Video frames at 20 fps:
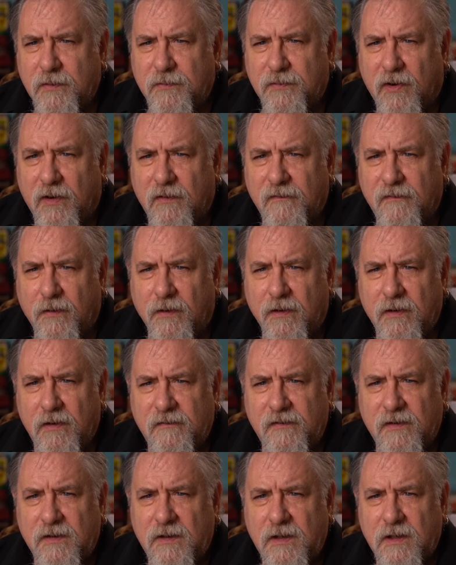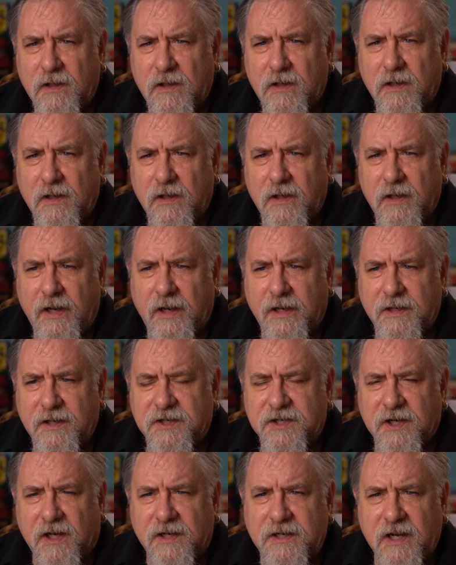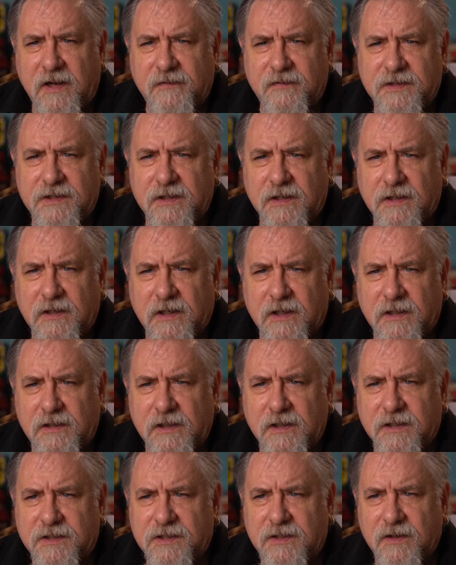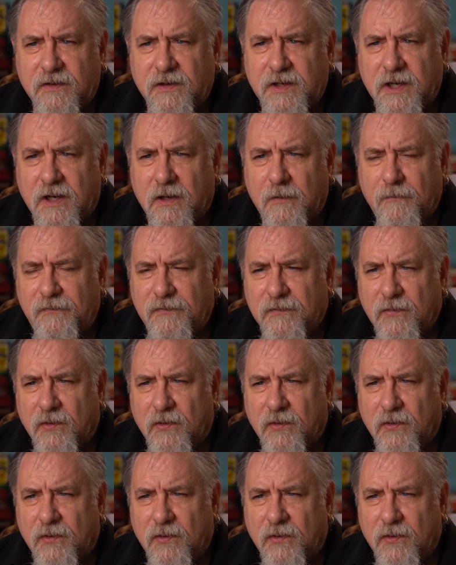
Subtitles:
with Paul Verhoeven and Jon Davison at the studio,